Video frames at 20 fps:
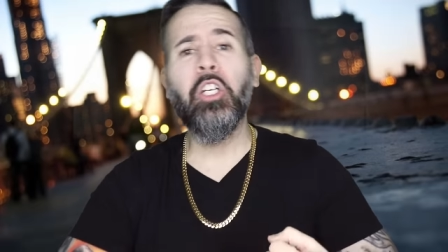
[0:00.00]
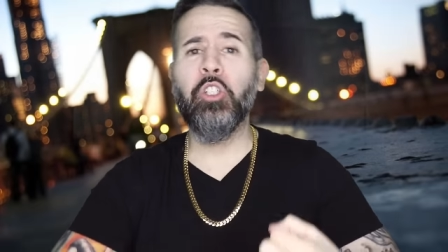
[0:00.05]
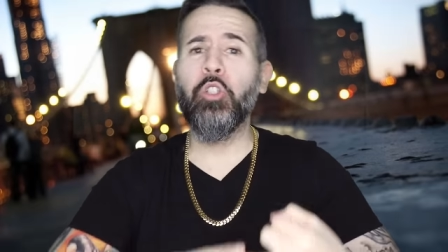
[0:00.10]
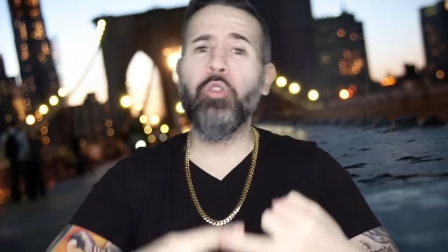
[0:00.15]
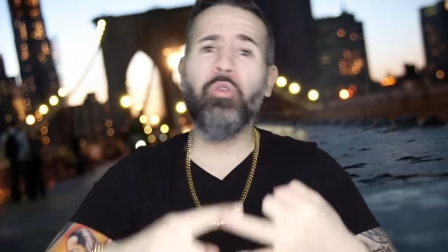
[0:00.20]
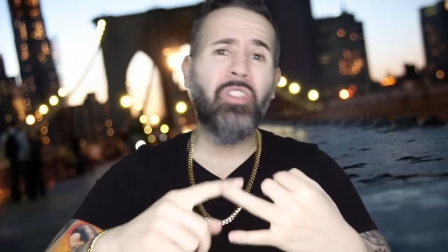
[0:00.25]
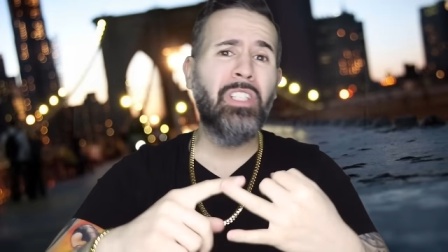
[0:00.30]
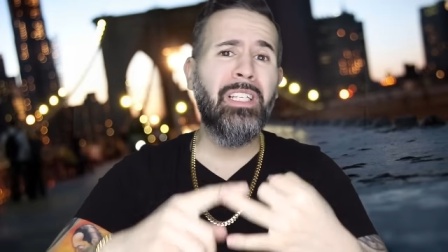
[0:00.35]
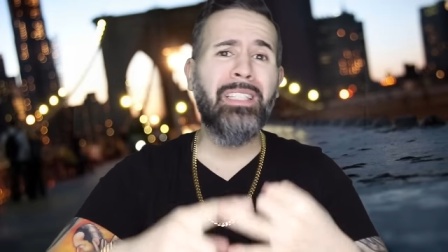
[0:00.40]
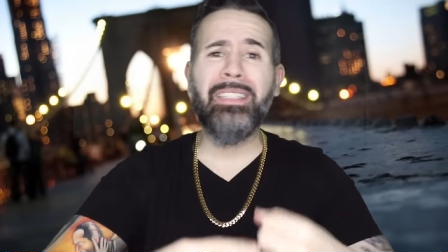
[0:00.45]

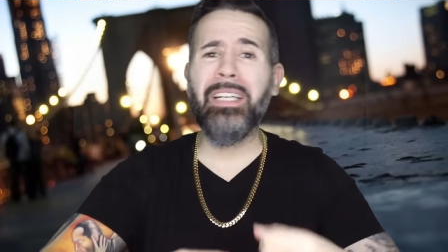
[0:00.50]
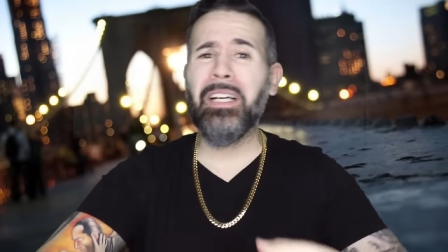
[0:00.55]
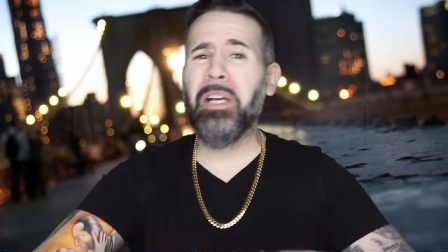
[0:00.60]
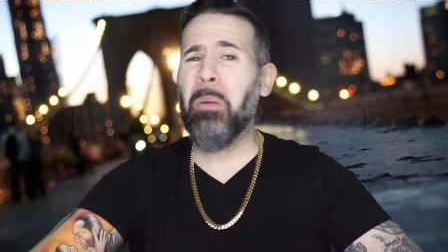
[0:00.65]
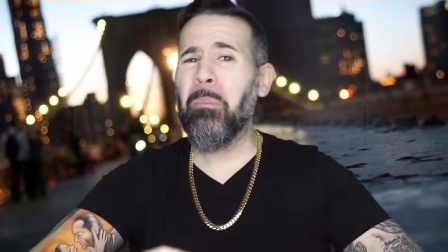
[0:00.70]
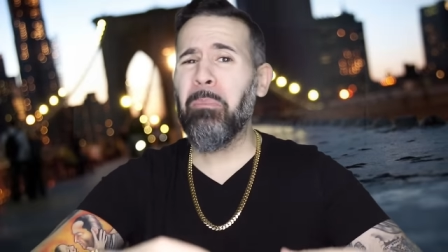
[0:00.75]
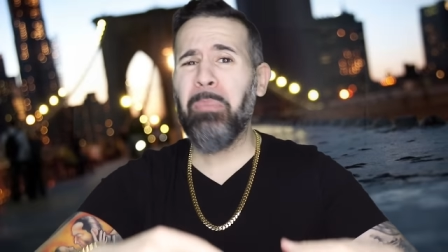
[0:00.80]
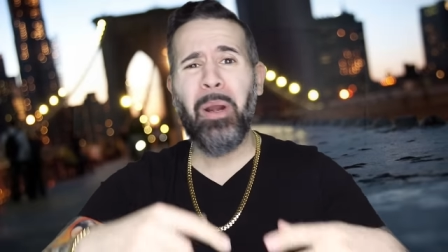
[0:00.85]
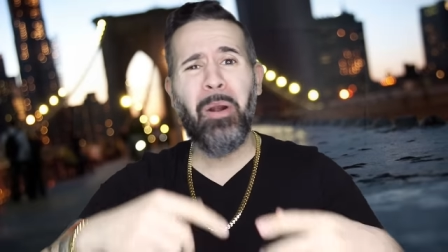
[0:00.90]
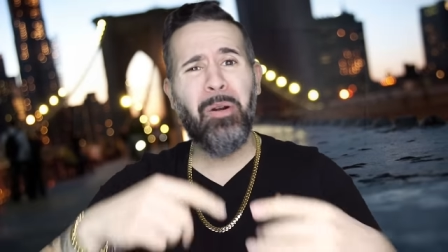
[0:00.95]
you've seen the
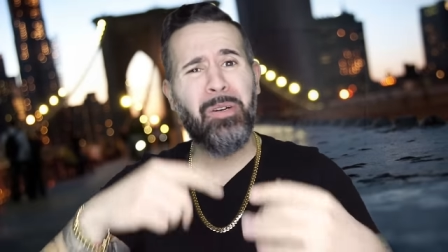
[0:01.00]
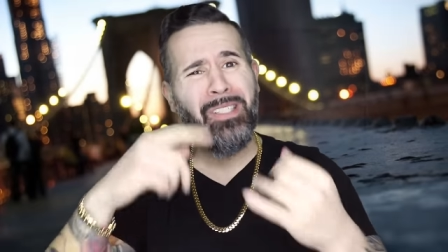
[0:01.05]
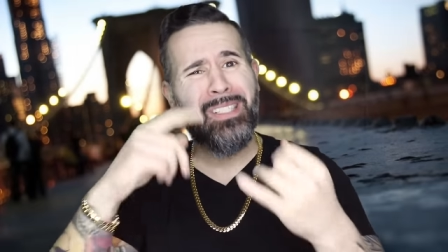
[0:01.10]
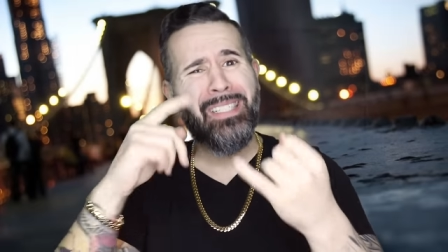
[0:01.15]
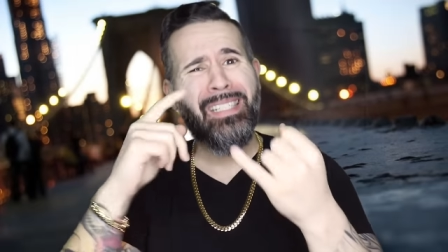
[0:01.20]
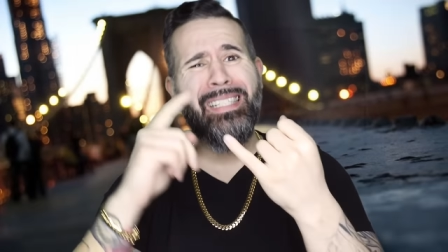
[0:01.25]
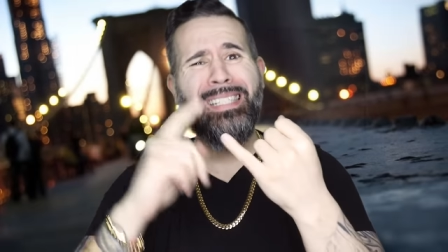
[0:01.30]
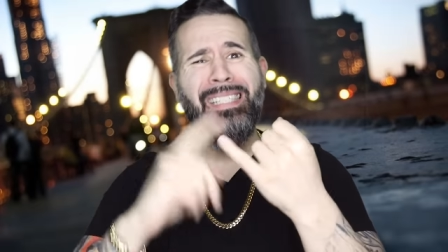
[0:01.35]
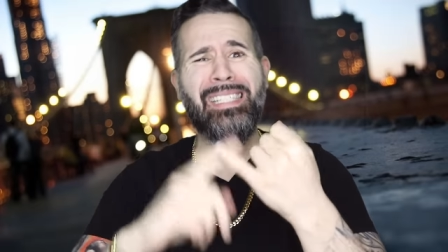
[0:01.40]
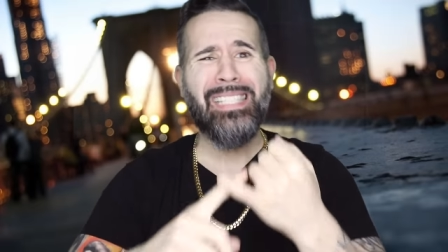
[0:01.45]

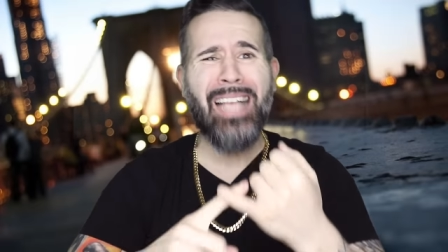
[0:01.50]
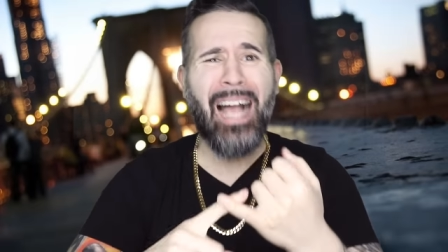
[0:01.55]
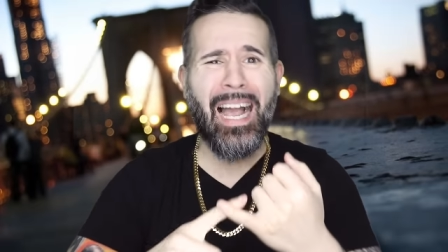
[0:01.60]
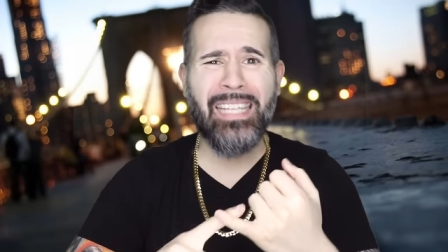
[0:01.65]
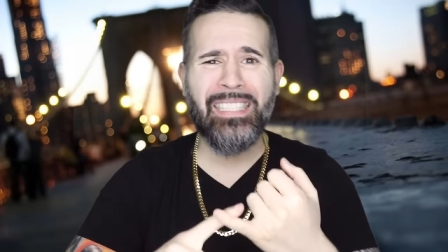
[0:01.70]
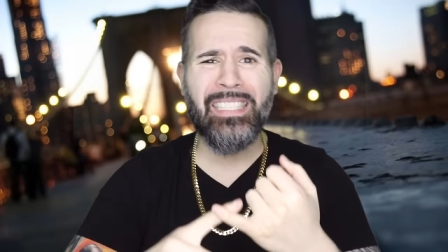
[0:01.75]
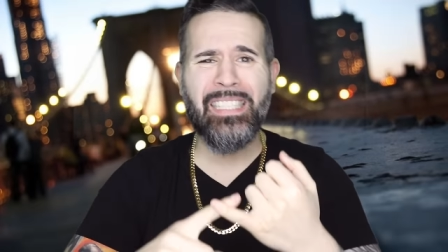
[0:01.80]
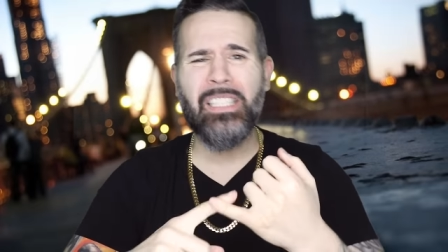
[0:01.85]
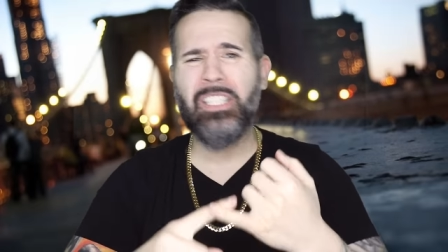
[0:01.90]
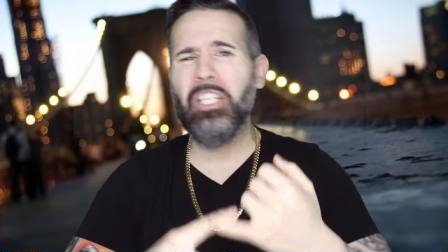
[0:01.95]
comparison in
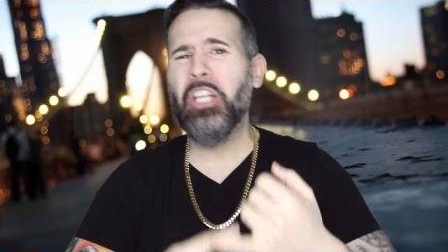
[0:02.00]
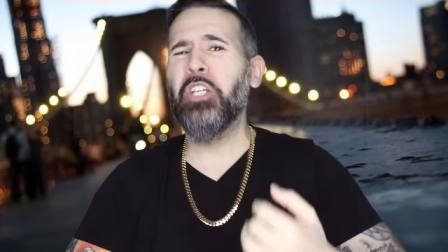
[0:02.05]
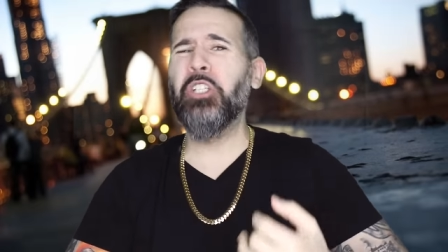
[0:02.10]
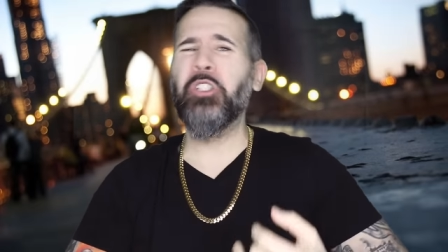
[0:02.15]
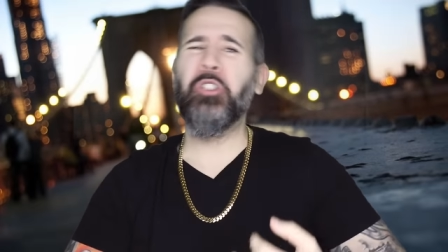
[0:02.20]
sizes,